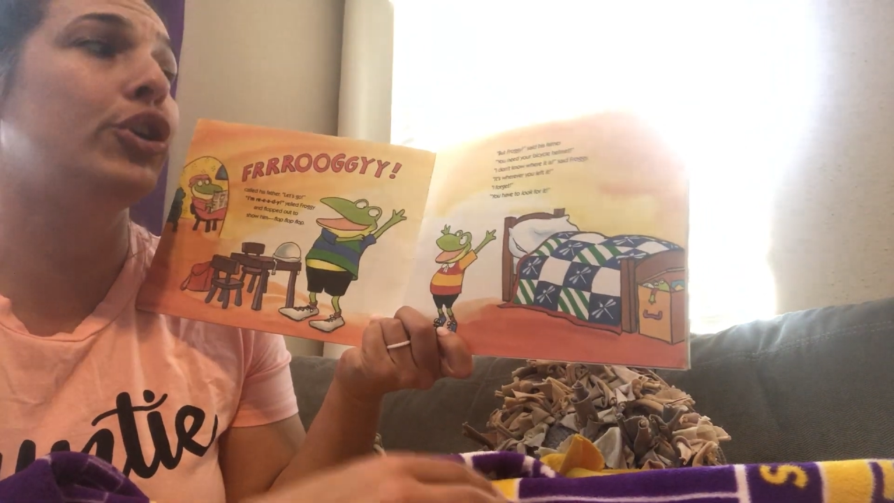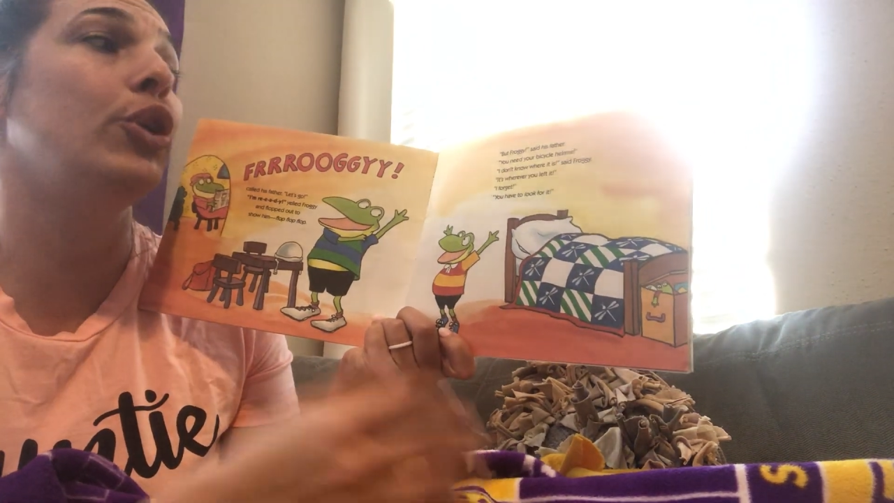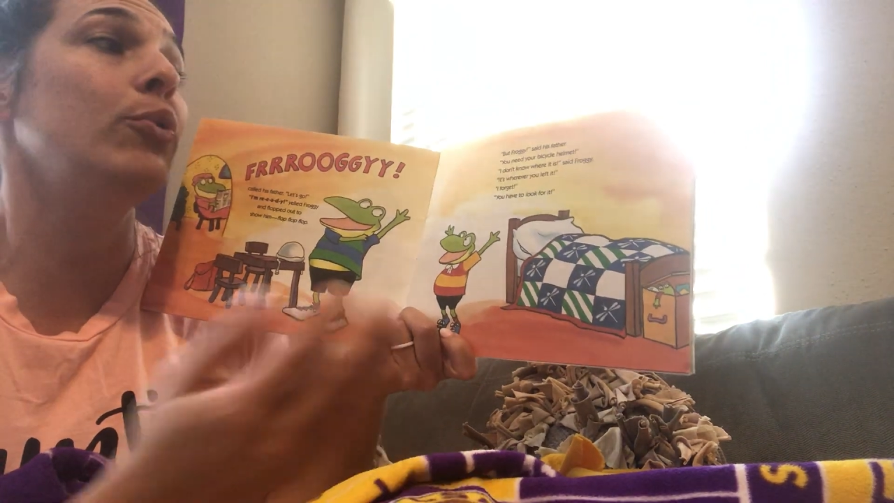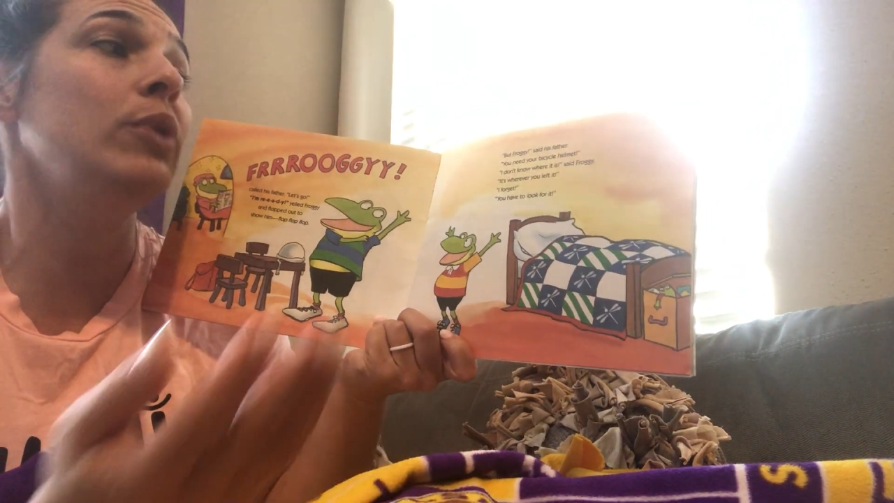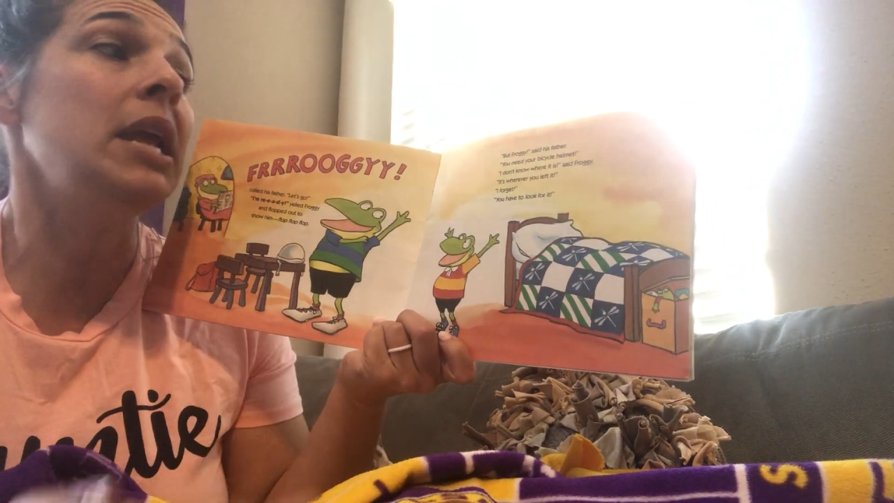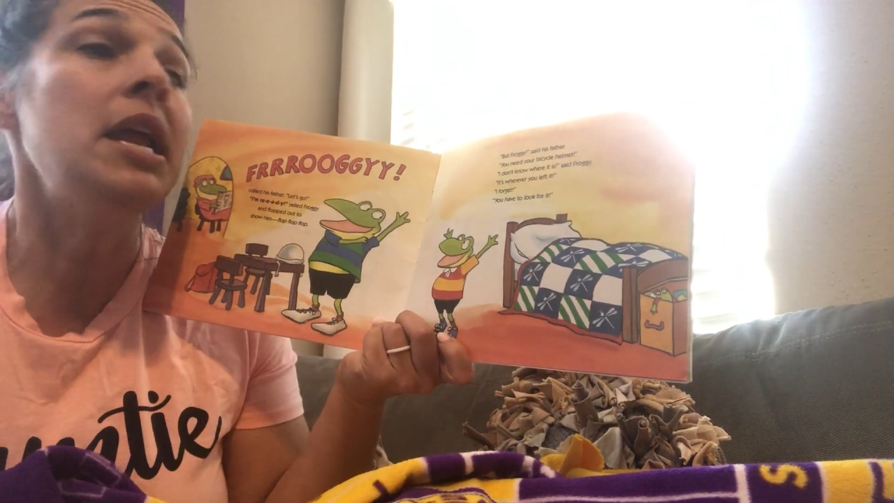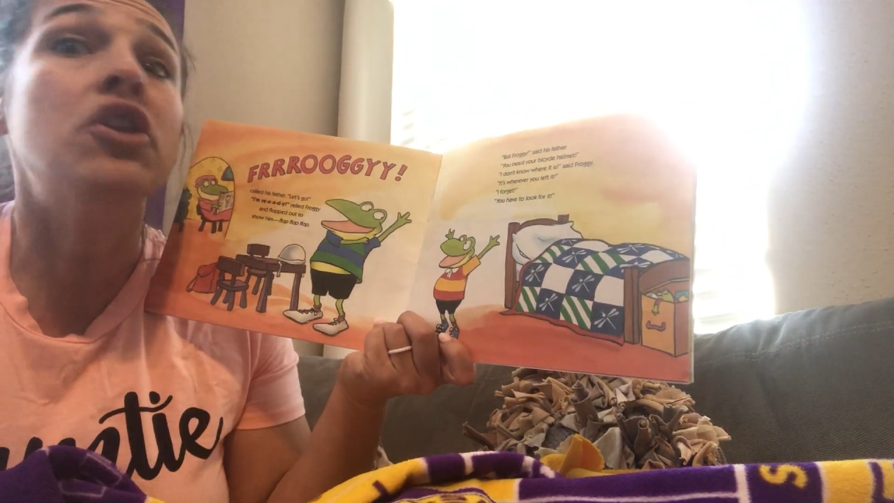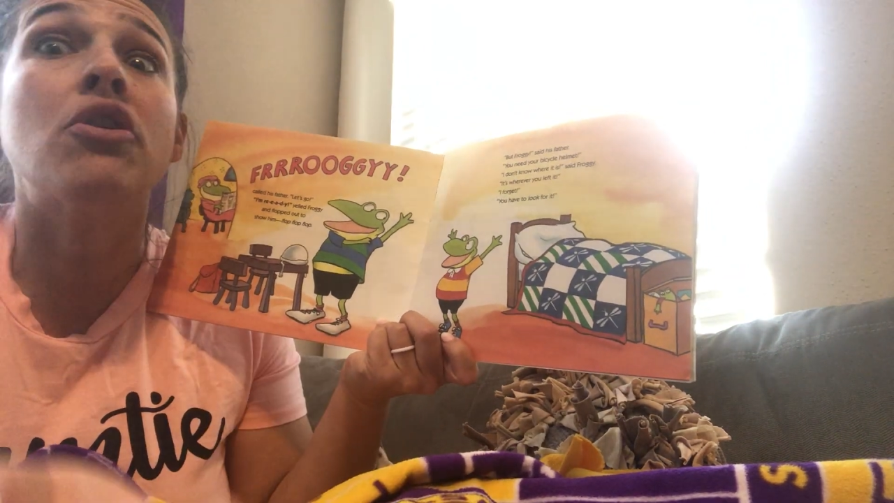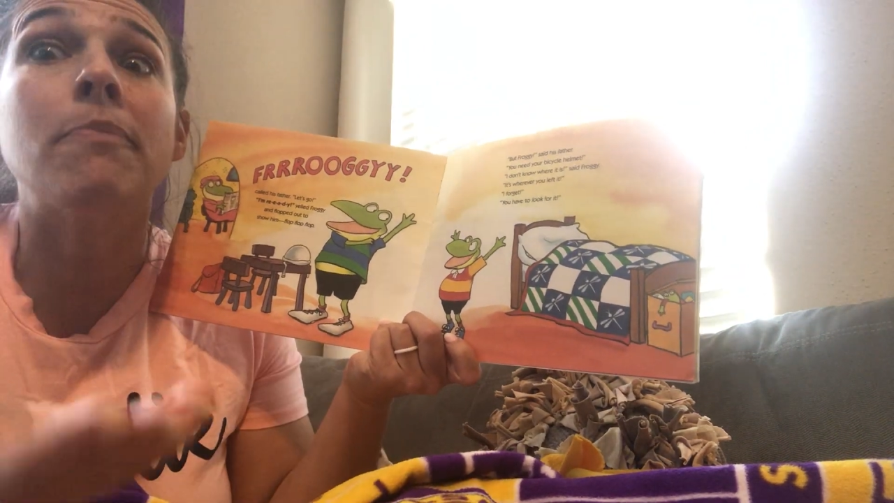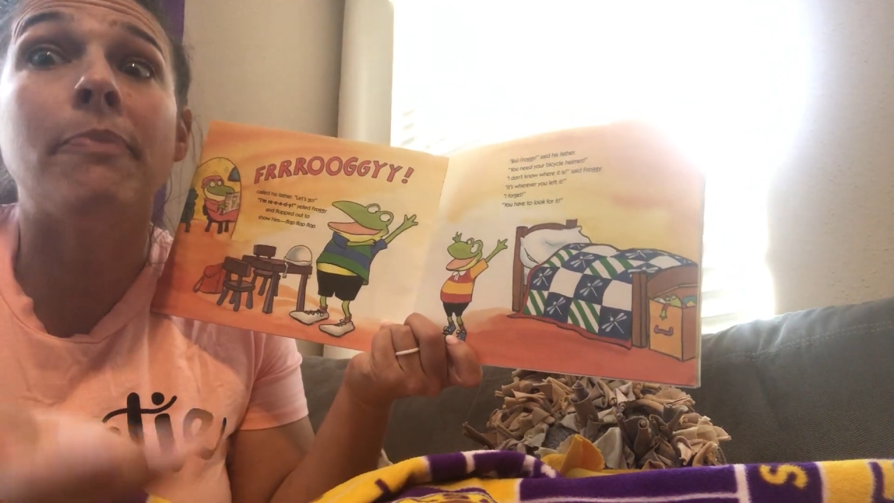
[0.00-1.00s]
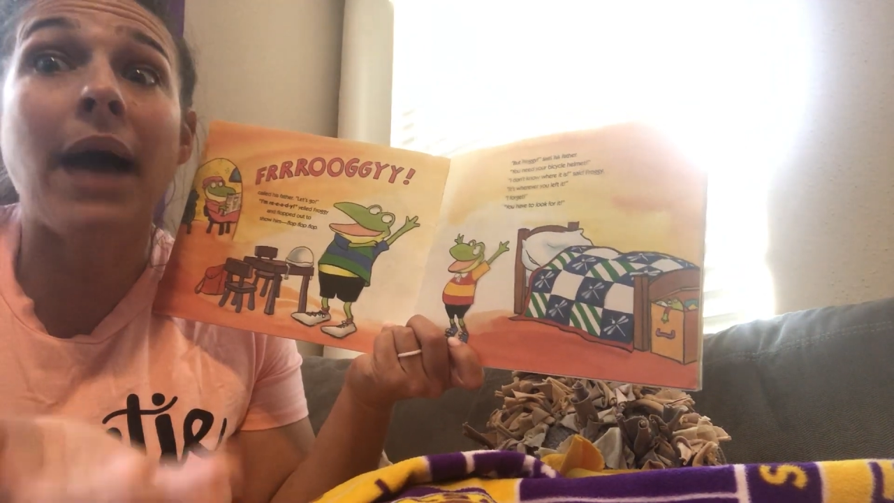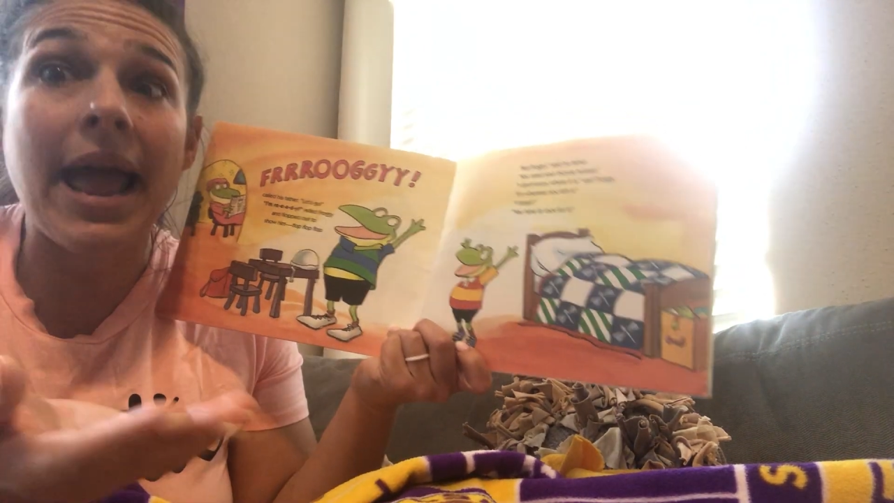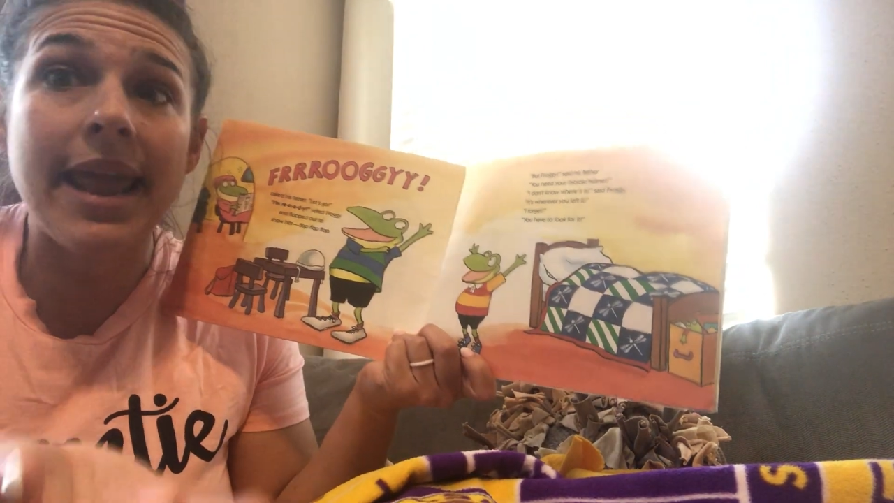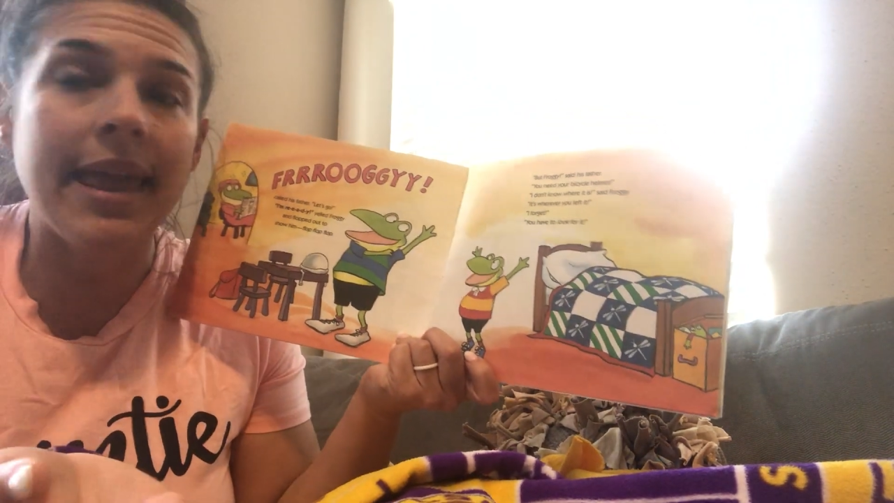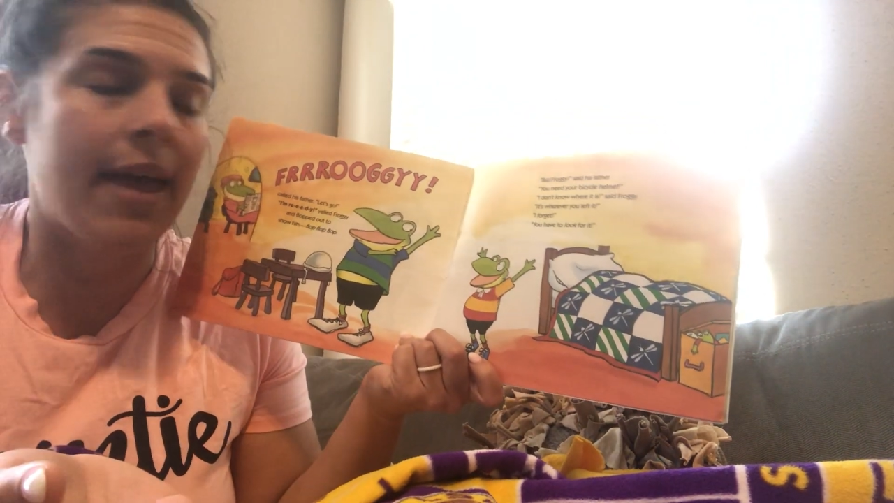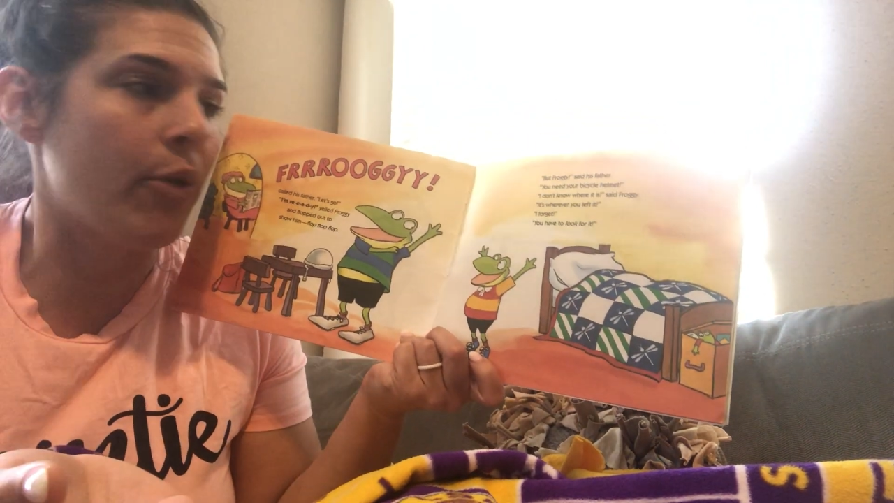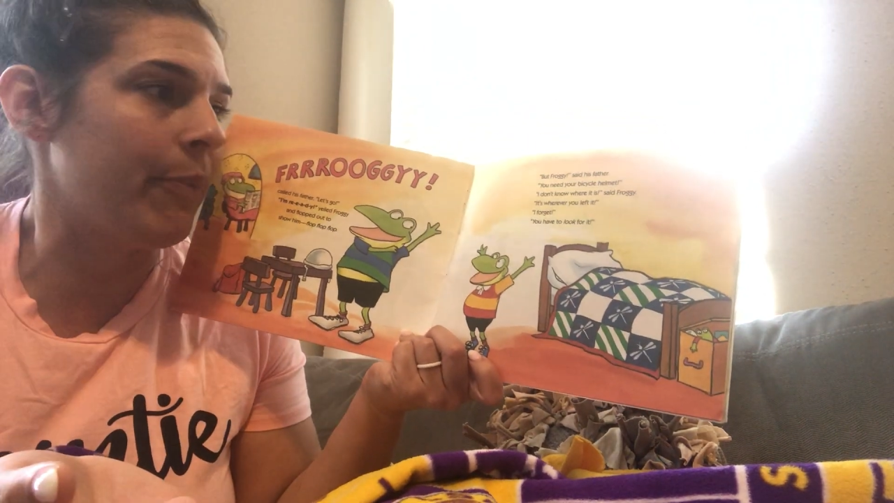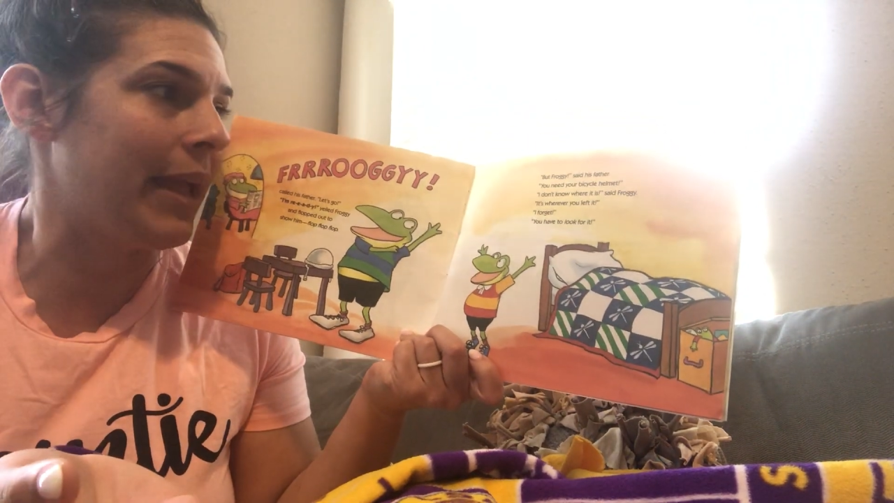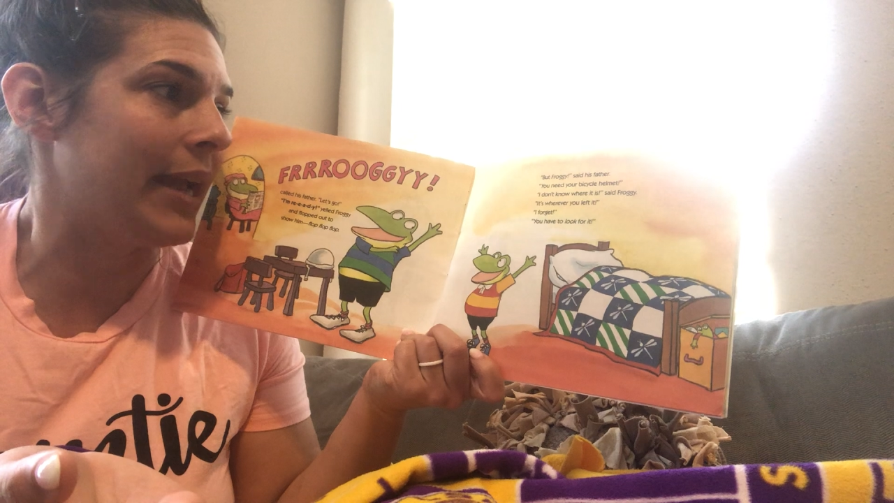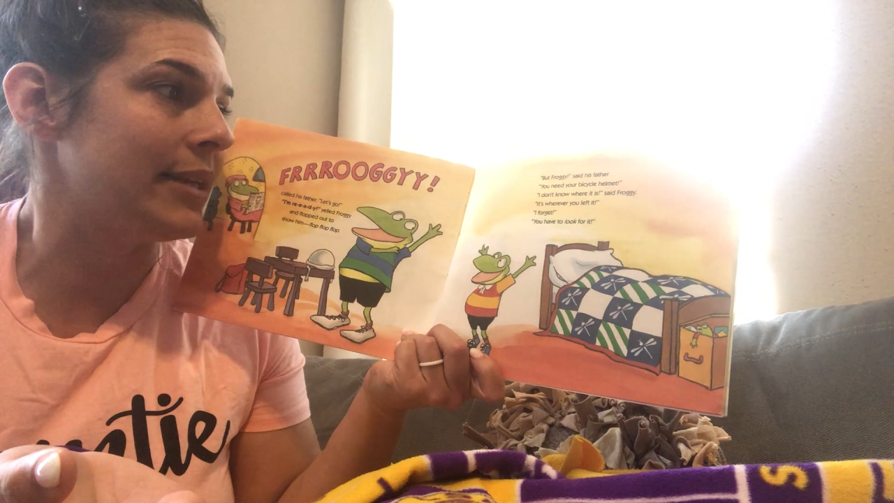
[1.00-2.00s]
you need your bike
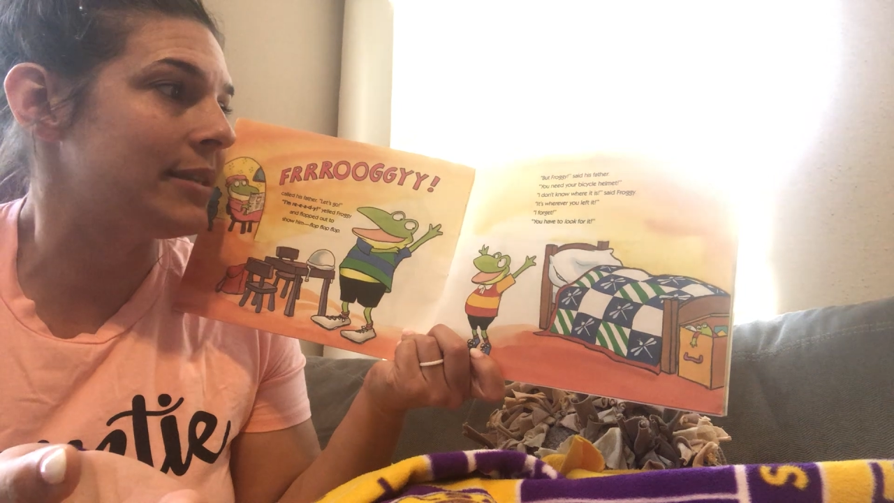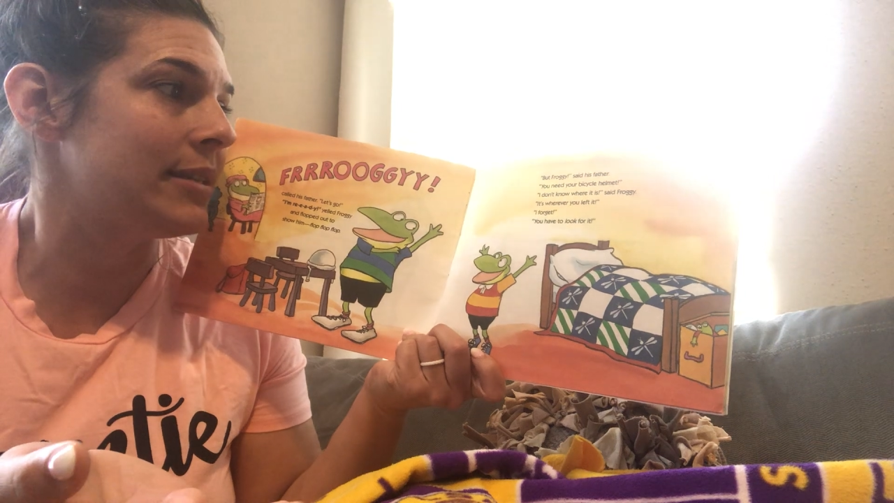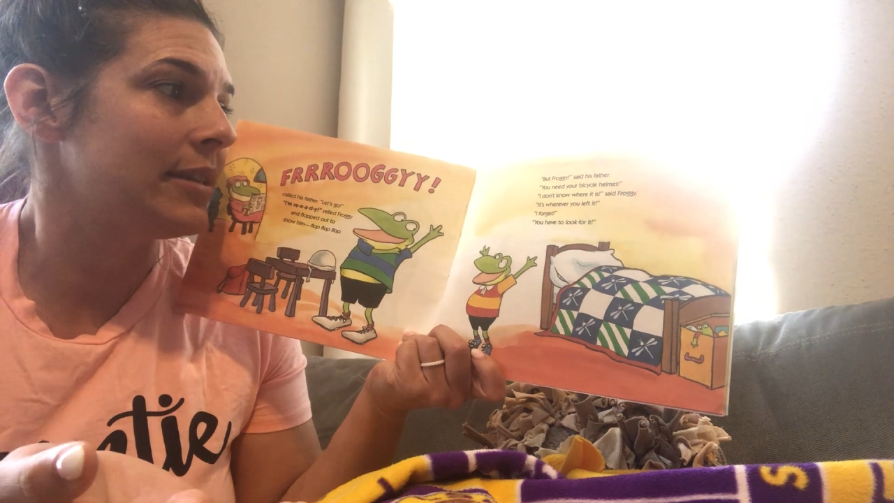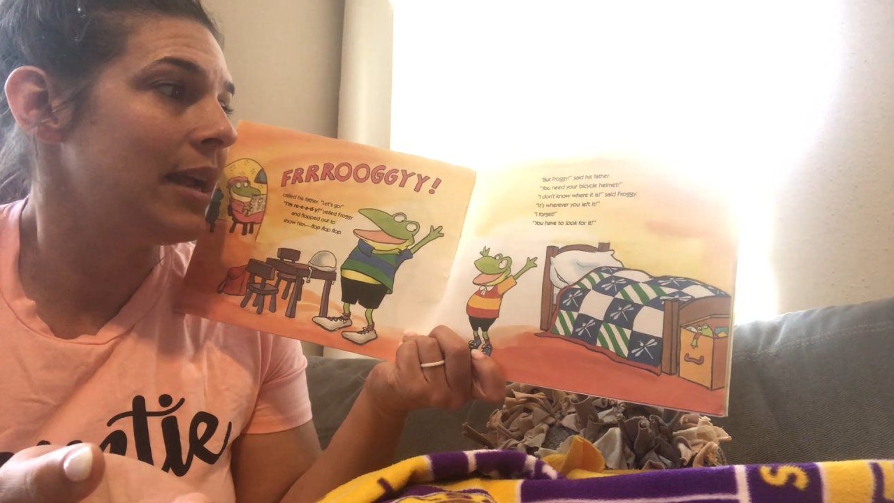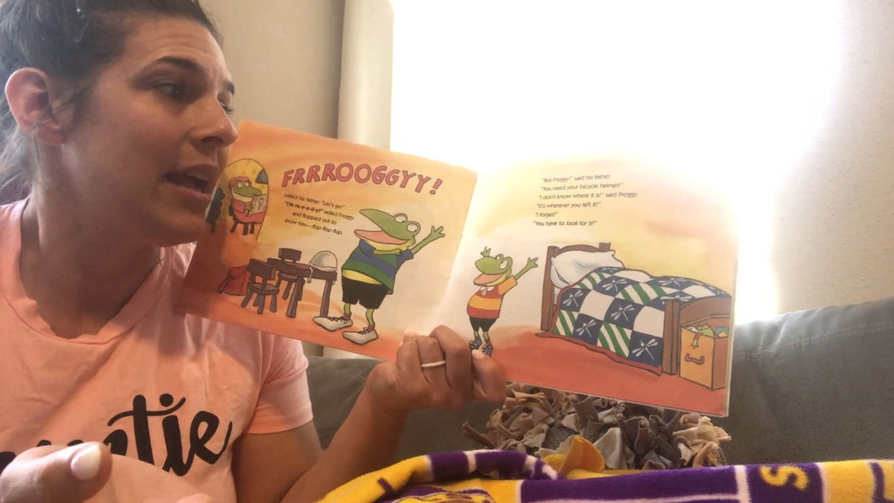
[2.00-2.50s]
helmet.